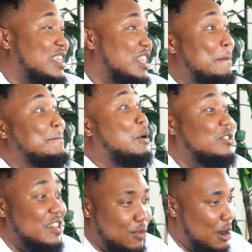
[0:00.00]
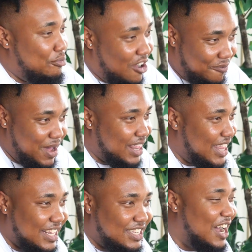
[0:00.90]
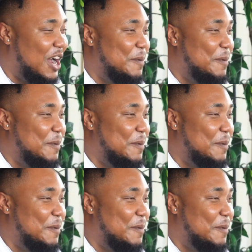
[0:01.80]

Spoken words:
say the most of my problem at that time.